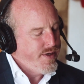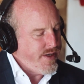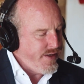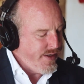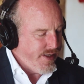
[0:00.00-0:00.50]
Well,
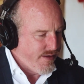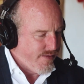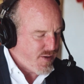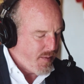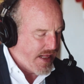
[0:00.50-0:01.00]

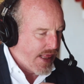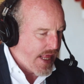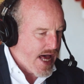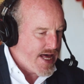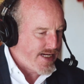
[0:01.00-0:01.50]
I spent a
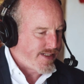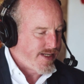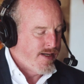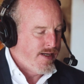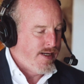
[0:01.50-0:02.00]
lot of
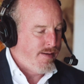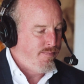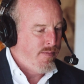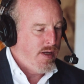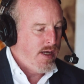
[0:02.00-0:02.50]

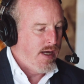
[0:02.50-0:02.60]
time